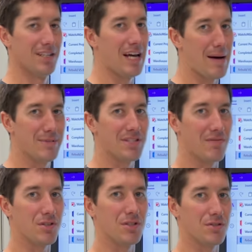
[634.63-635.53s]
It happens
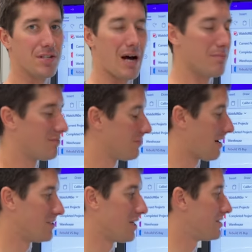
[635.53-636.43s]
every single time.
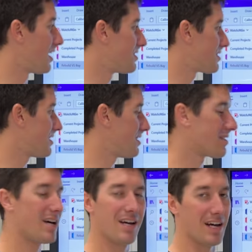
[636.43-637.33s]
I've done tons of these.
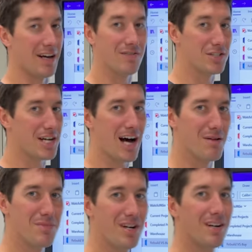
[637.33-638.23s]
And every
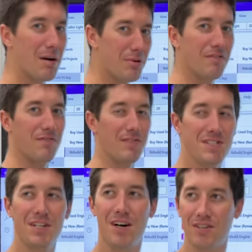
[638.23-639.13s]
time I put
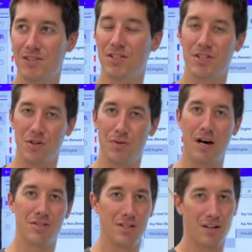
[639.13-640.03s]
$1,500 to
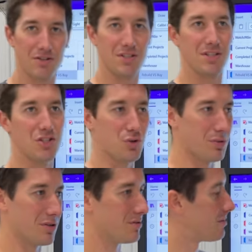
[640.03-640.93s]
$2,000 in the engine
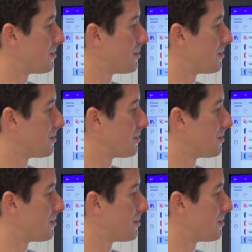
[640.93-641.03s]
build.